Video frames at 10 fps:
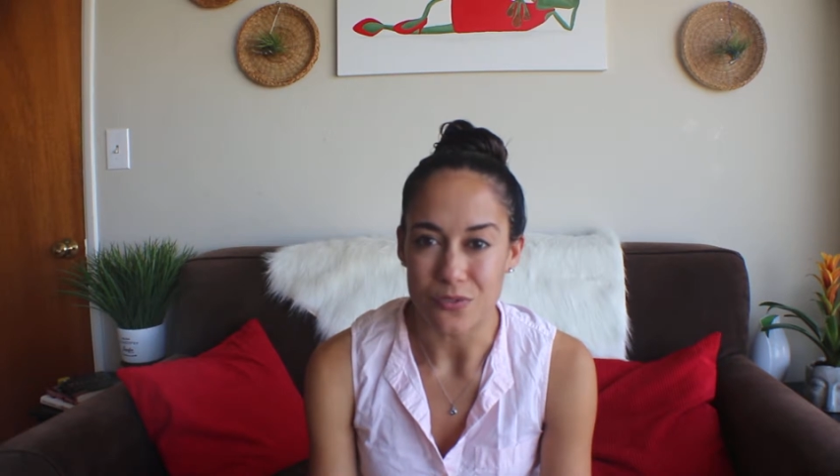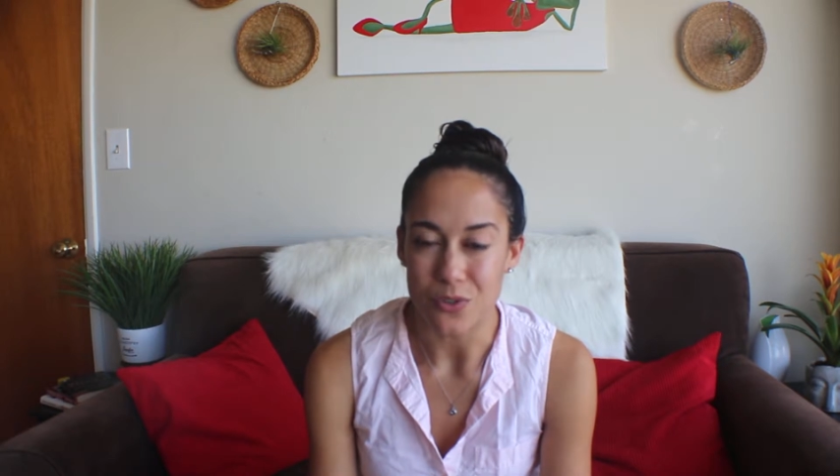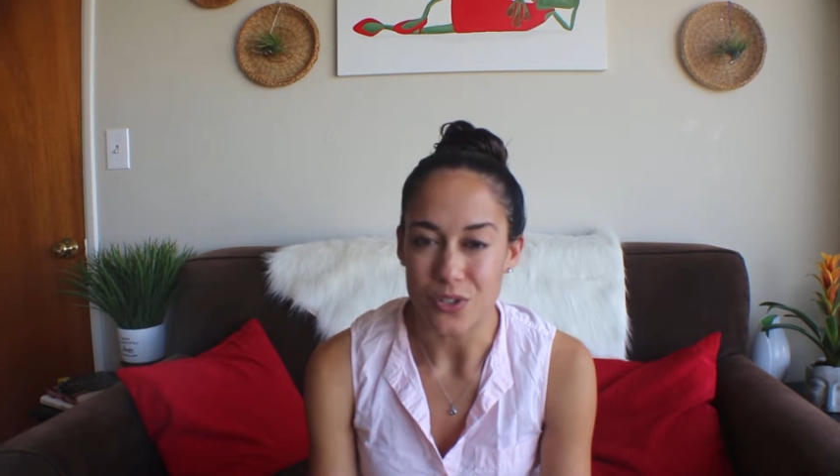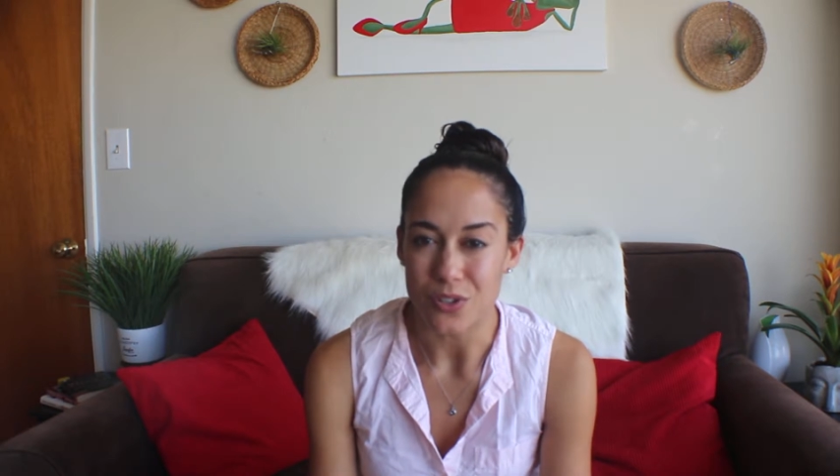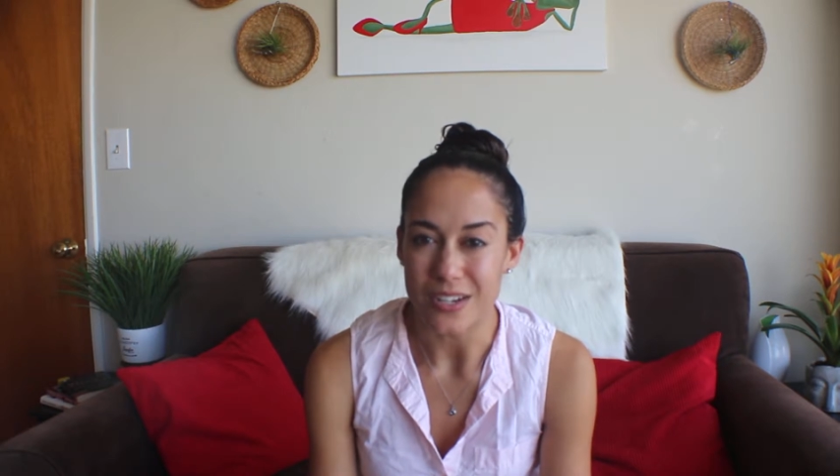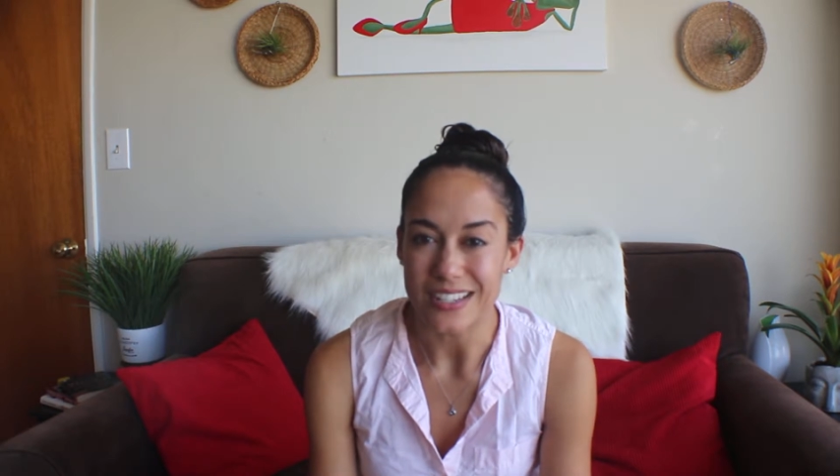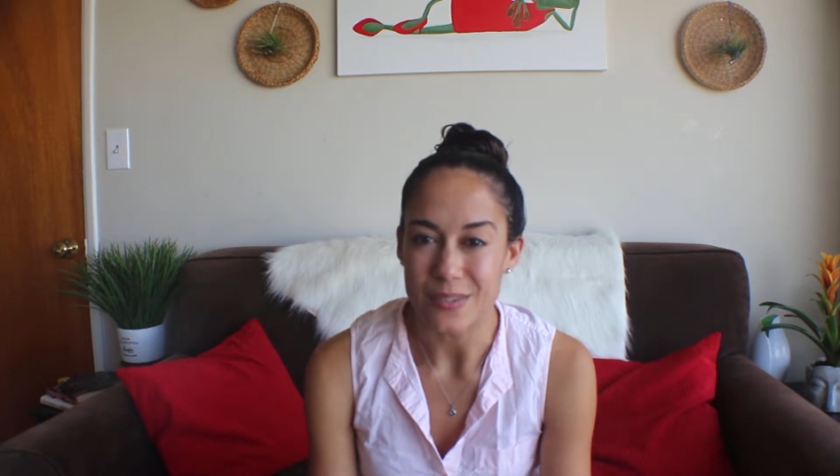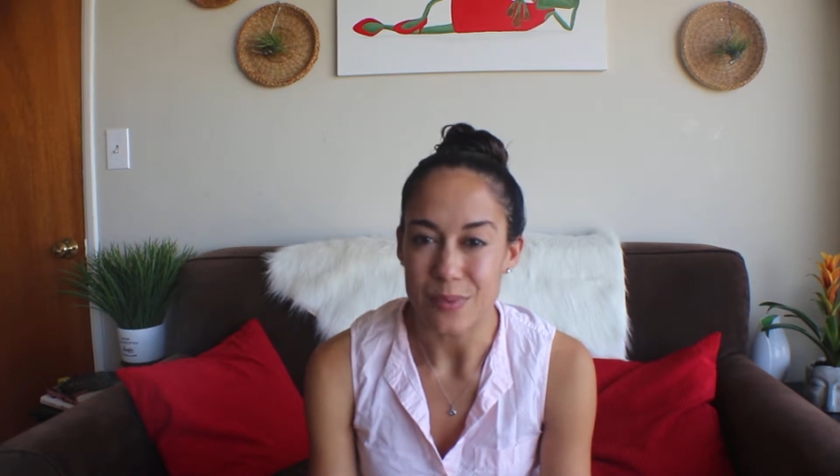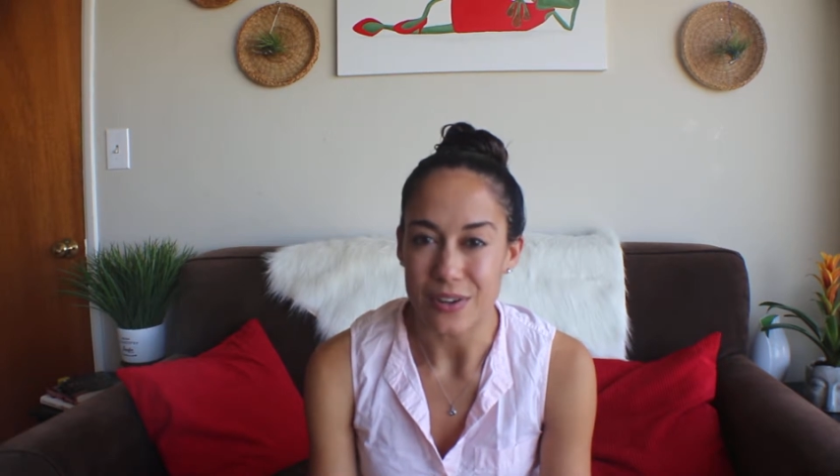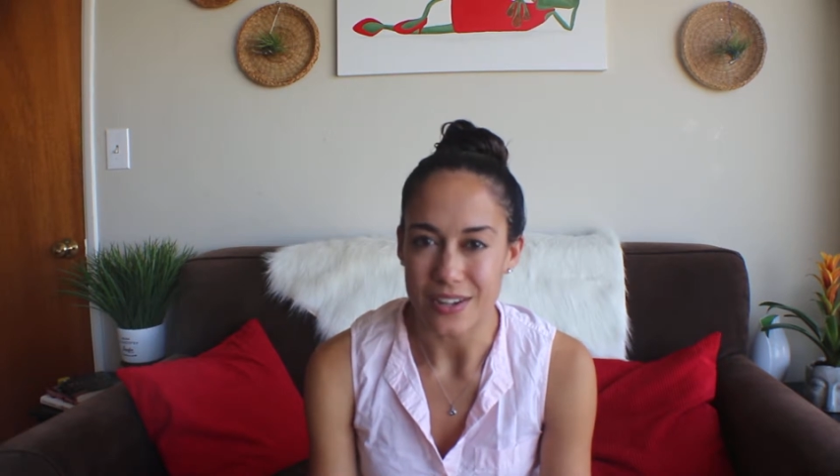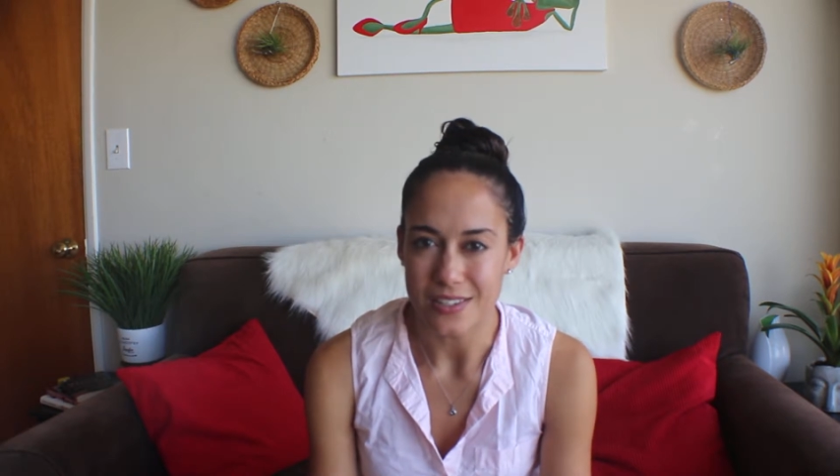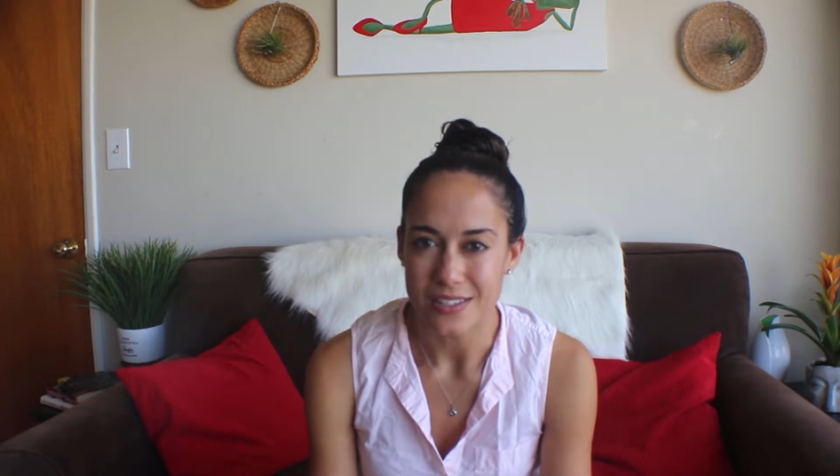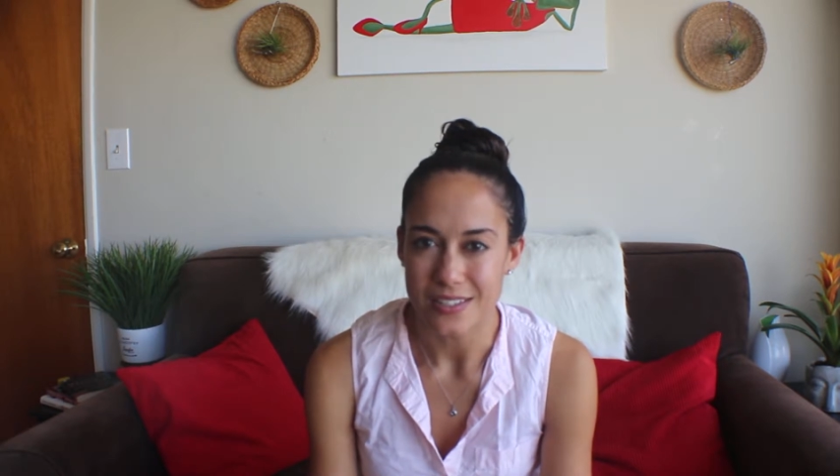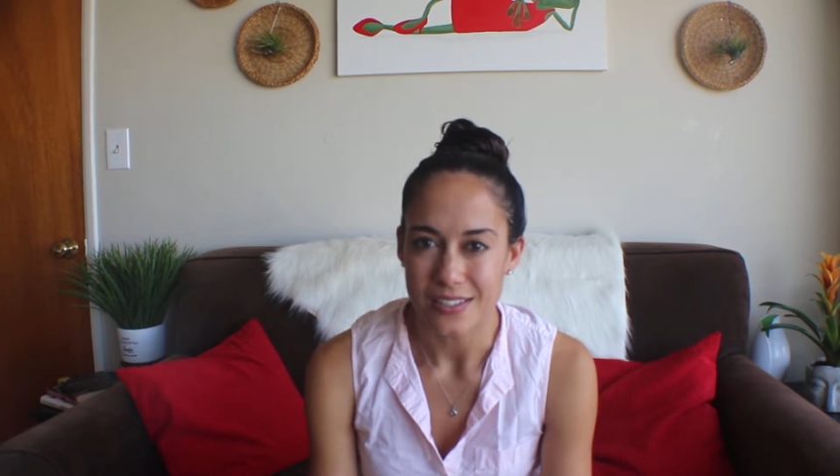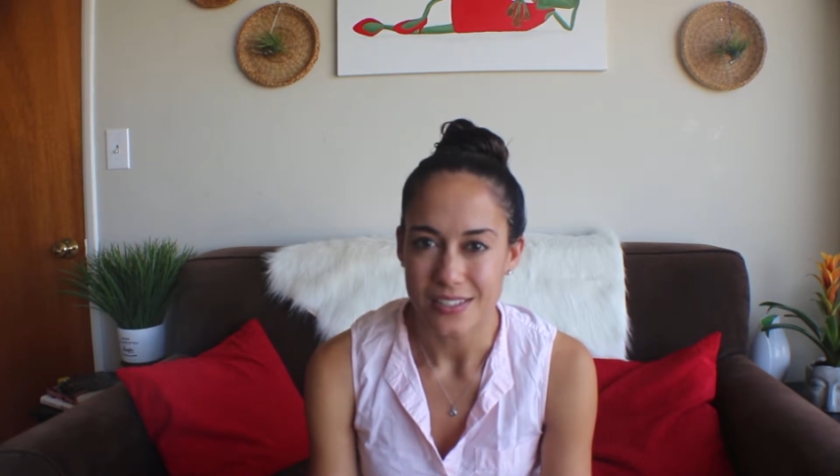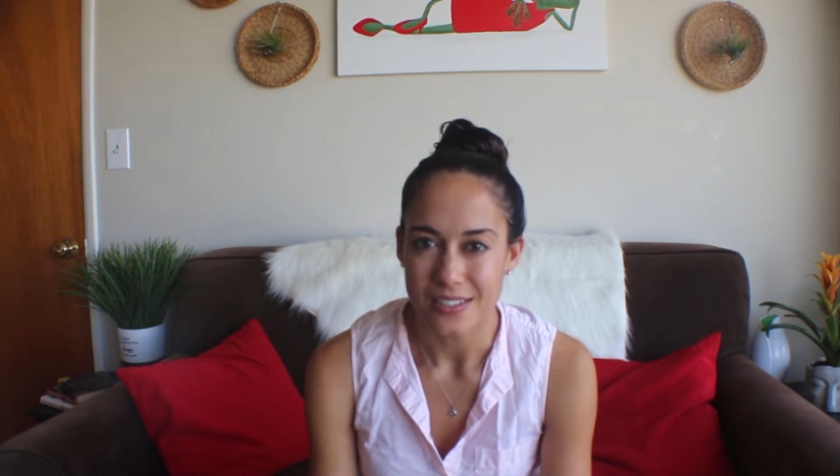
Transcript: for your experience.